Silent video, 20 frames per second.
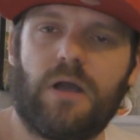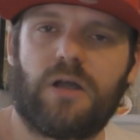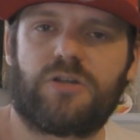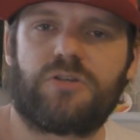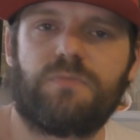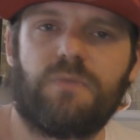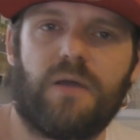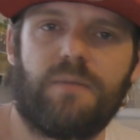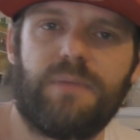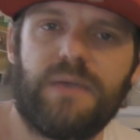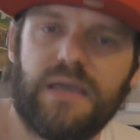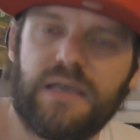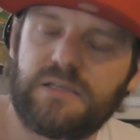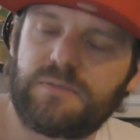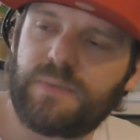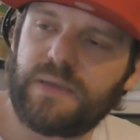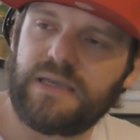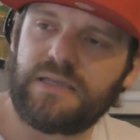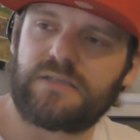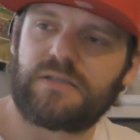much my
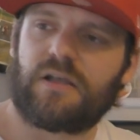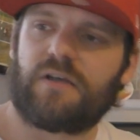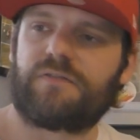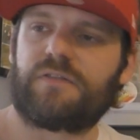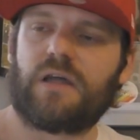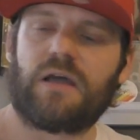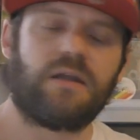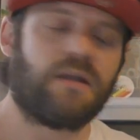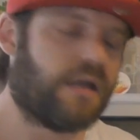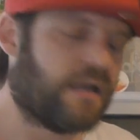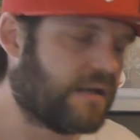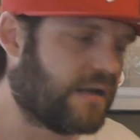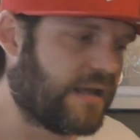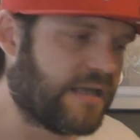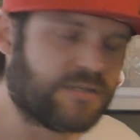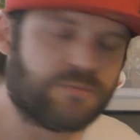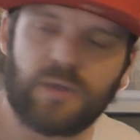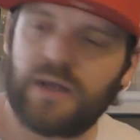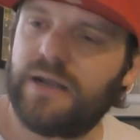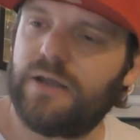PSP stuff done, and
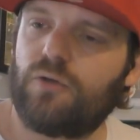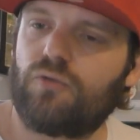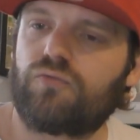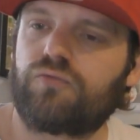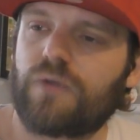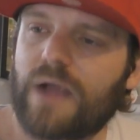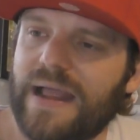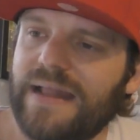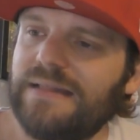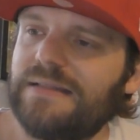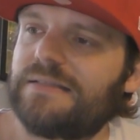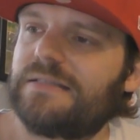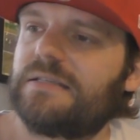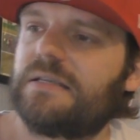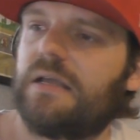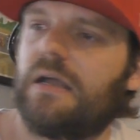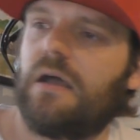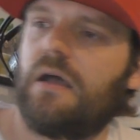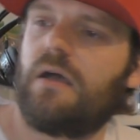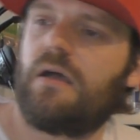there's my little
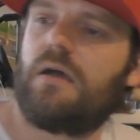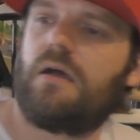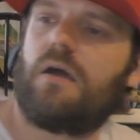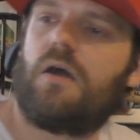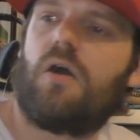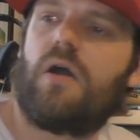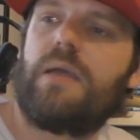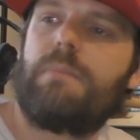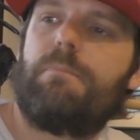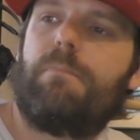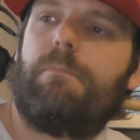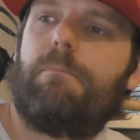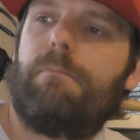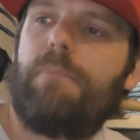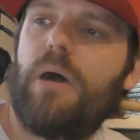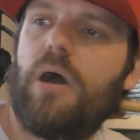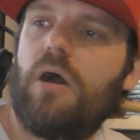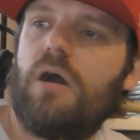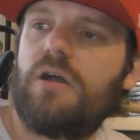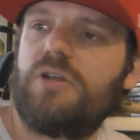rant. I
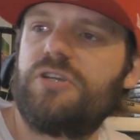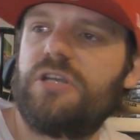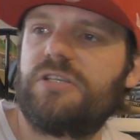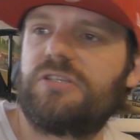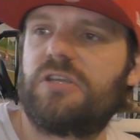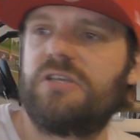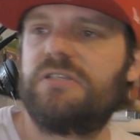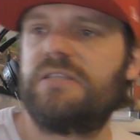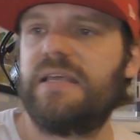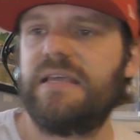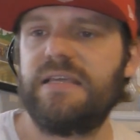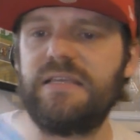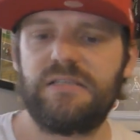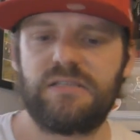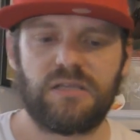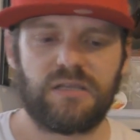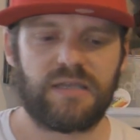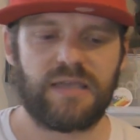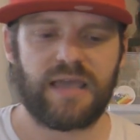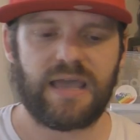purchased, because
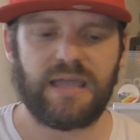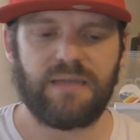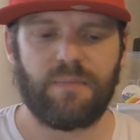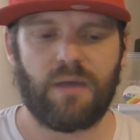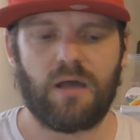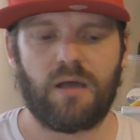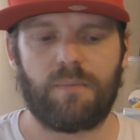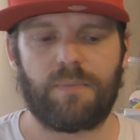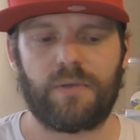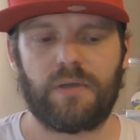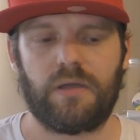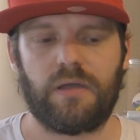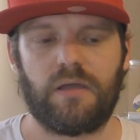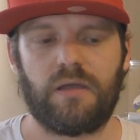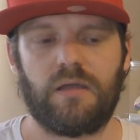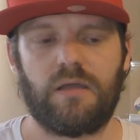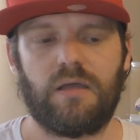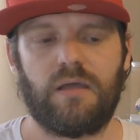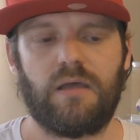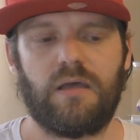these came up
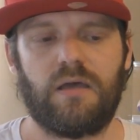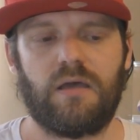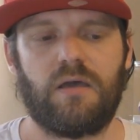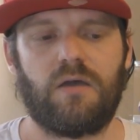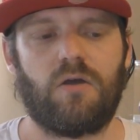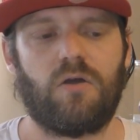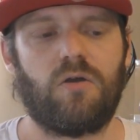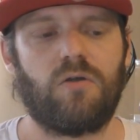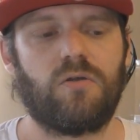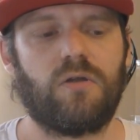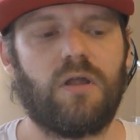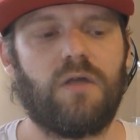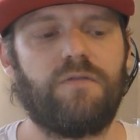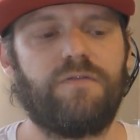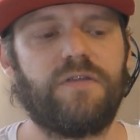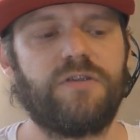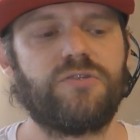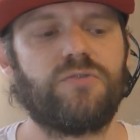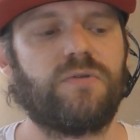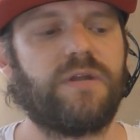on
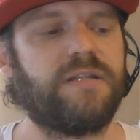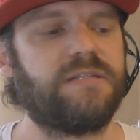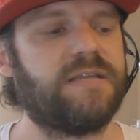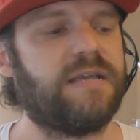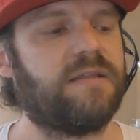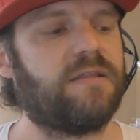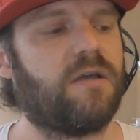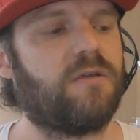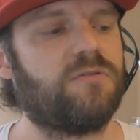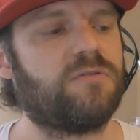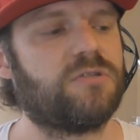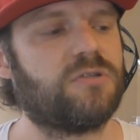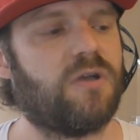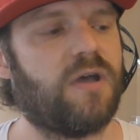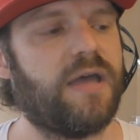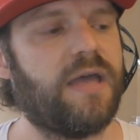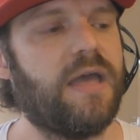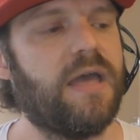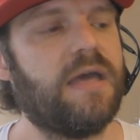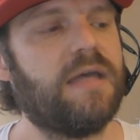official Nintendo
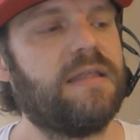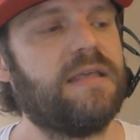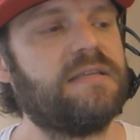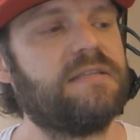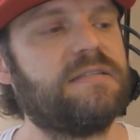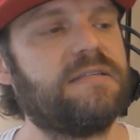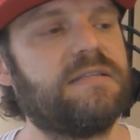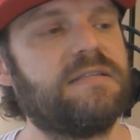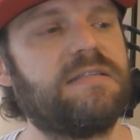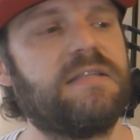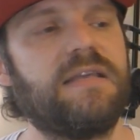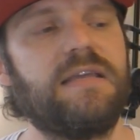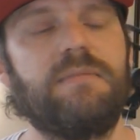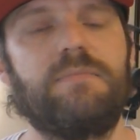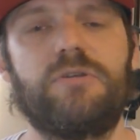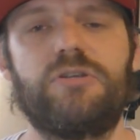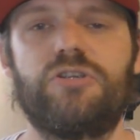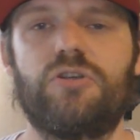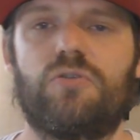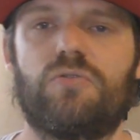site. This is
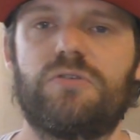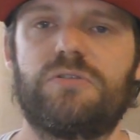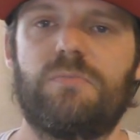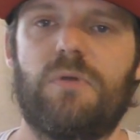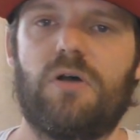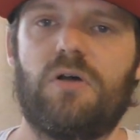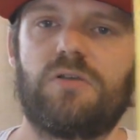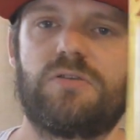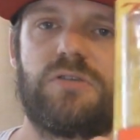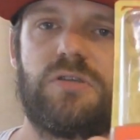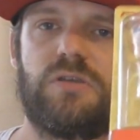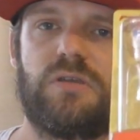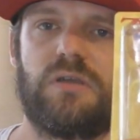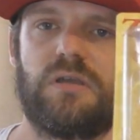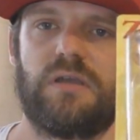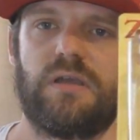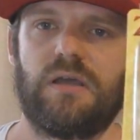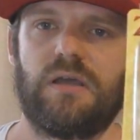the Majora's Mask